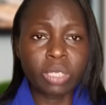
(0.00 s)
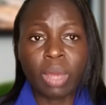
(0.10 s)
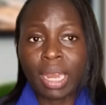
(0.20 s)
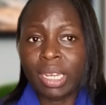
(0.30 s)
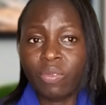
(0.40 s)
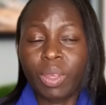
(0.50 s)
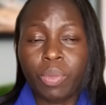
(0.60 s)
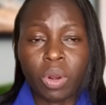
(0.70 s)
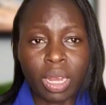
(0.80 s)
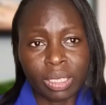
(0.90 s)
So I'll leave the
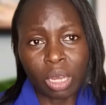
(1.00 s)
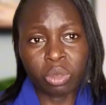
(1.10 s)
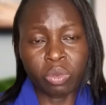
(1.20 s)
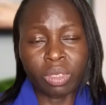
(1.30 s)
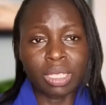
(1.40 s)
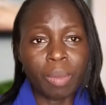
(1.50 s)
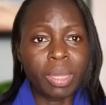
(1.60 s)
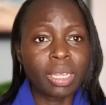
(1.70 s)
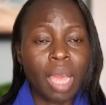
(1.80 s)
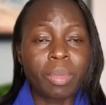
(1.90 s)
brokers out of this. I'll
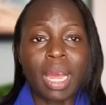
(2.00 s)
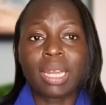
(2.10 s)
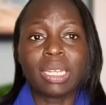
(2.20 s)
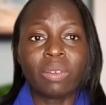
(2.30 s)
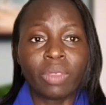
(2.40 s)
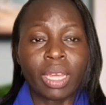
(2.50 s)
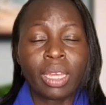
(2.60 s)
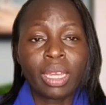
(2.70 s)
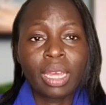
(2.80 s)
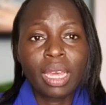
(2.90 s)
leave
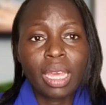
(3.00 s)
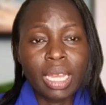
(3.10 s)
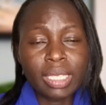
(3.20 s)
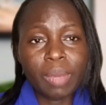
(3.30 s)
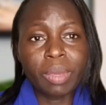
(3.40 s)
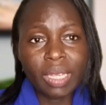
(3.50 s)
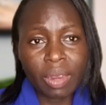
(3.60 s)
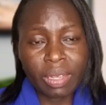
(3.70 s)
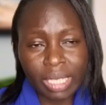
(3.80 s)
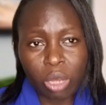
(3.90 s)
the
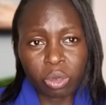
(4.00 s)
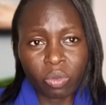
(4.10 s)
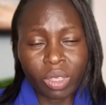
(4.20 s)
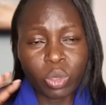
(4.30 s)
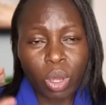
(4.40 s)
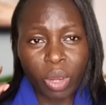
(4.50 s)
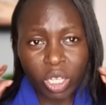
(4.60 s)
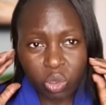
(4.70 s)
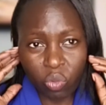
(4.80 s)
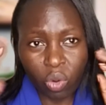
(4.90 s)
intermediaries out of this. We are
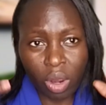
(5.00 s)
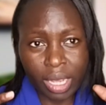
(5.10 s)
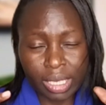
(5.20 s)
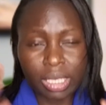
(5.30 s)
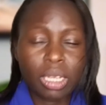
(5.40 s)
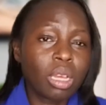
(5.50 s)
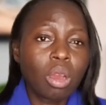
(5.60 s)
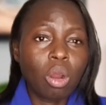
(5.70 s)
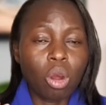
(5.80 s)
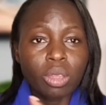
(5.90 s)
going to focus
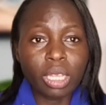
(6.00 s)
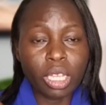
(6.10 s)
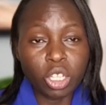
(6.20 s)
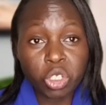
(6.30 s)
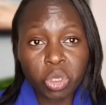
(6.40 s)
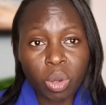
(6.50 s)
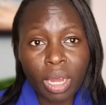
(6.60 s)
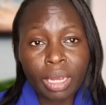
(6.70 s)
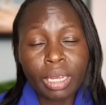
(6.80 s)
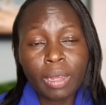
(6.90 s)
on the issuer